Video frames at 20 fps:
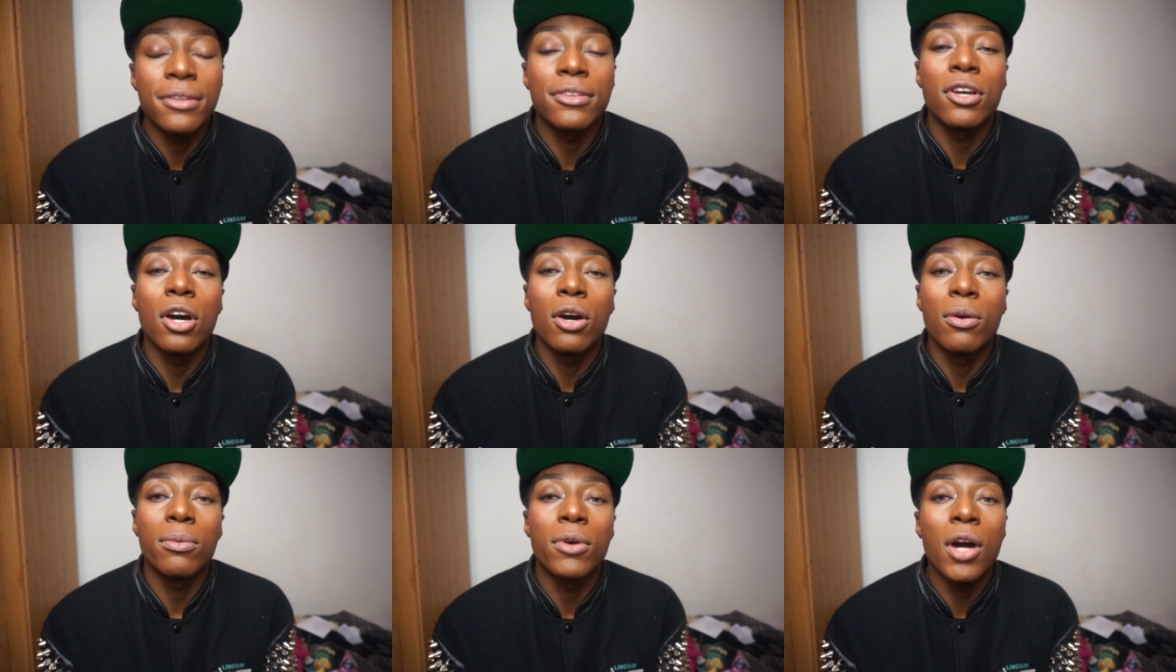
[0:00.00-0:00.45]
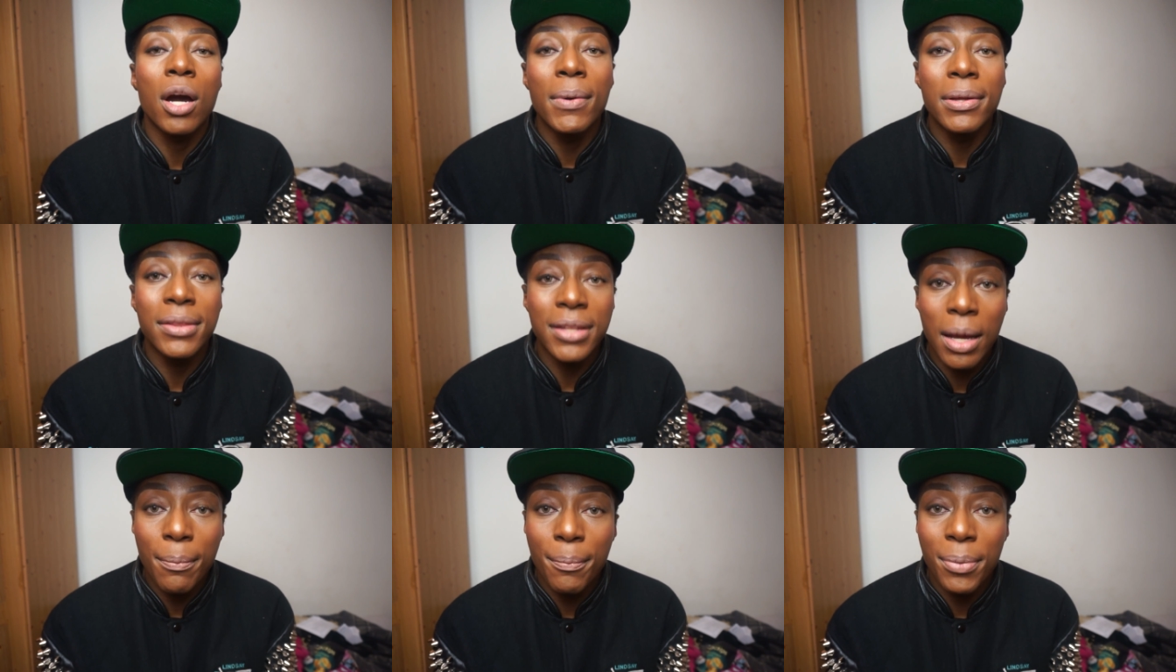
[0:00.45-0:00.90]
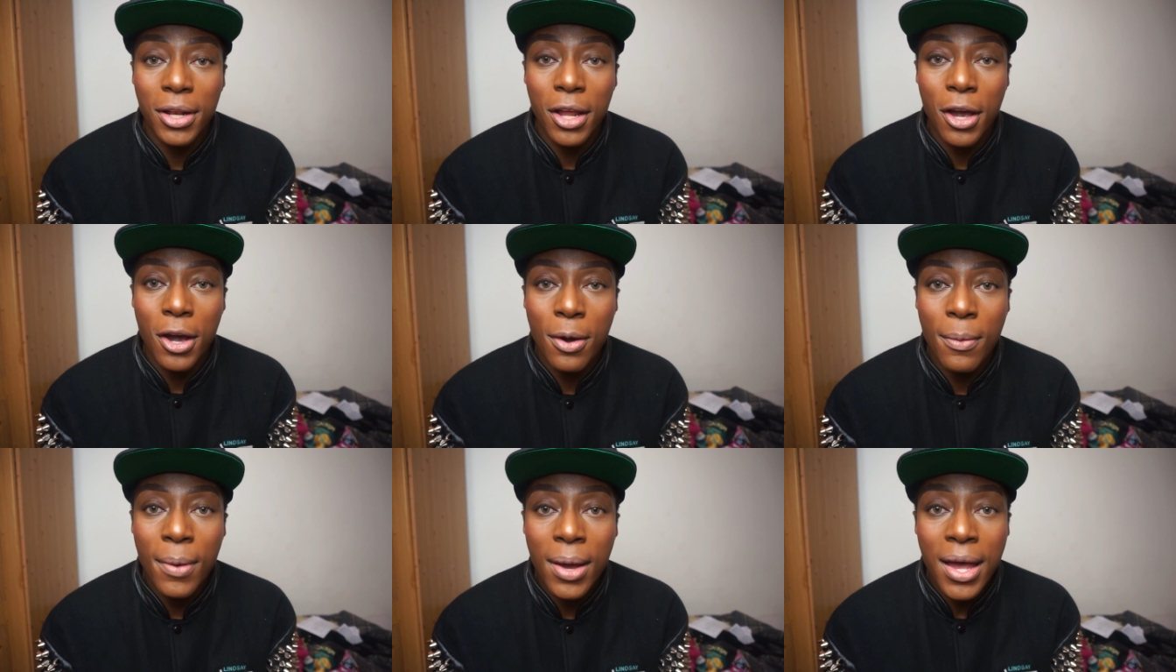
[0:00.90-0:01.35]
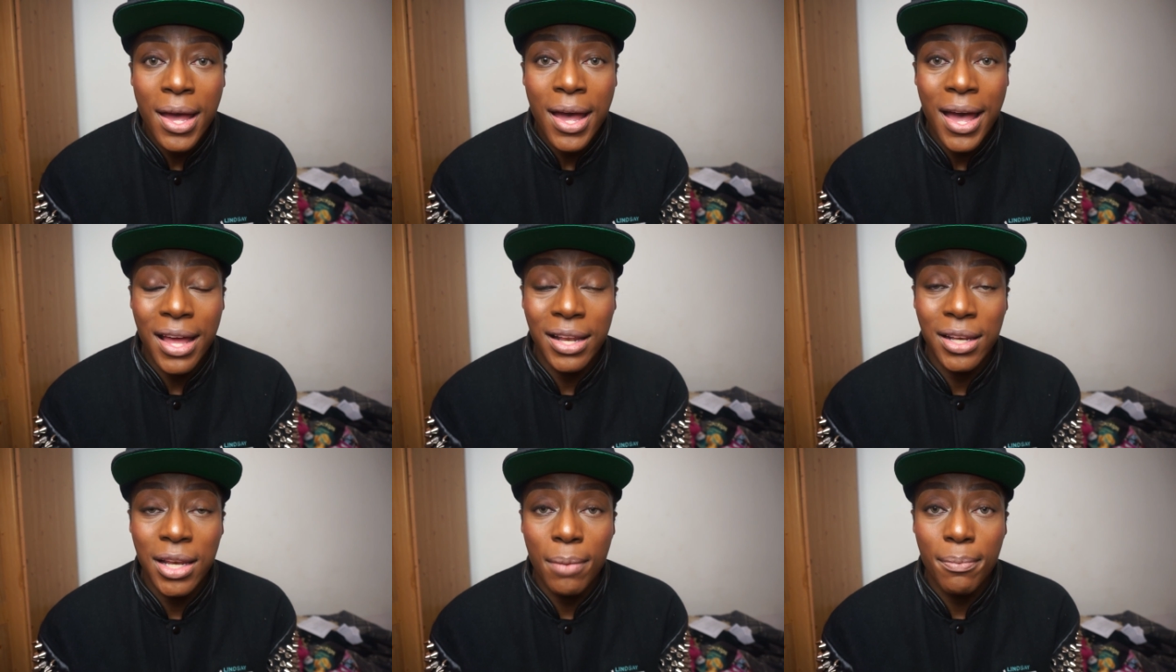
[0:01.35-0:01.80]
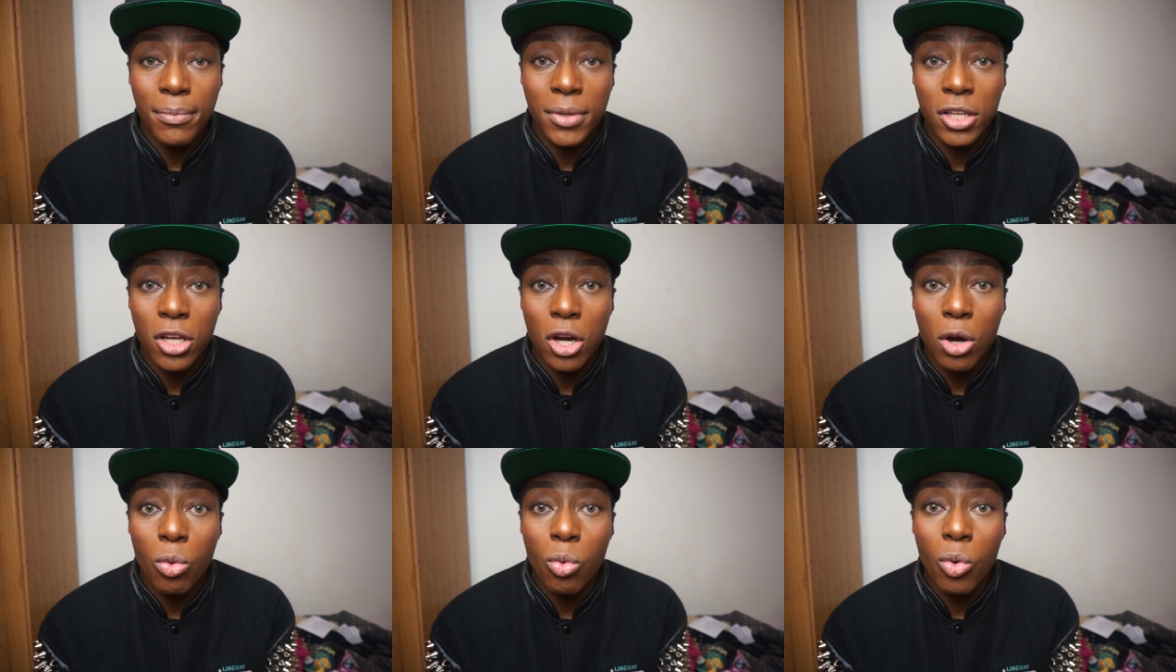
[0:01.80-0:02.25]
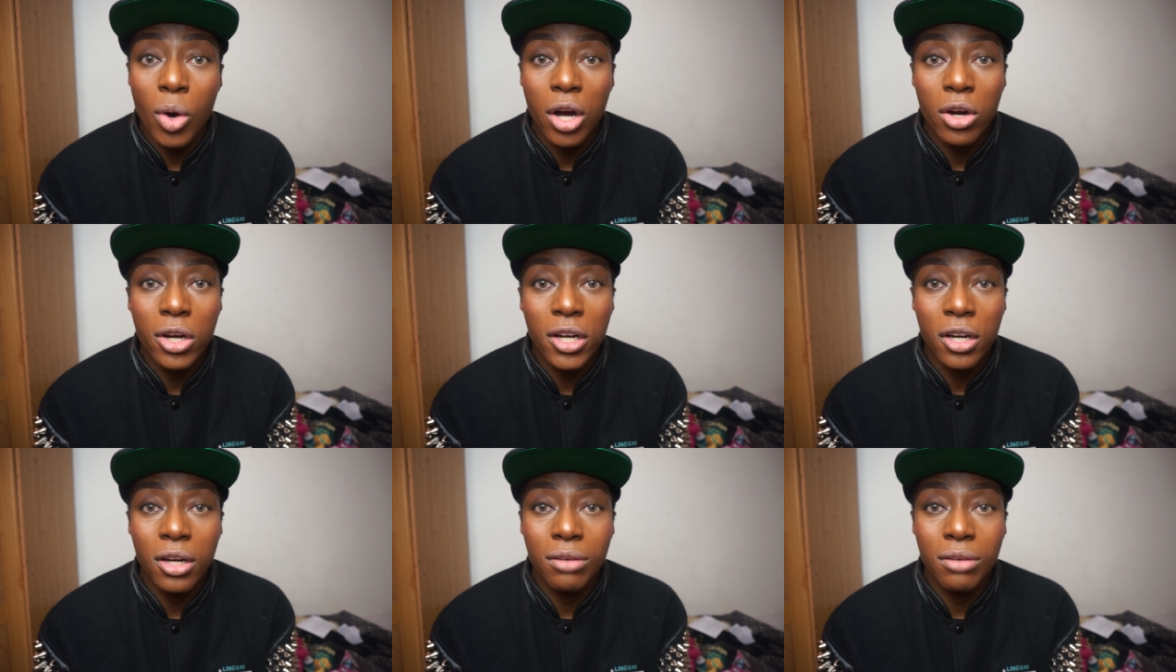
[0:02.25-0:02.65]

So comment down below and let me know what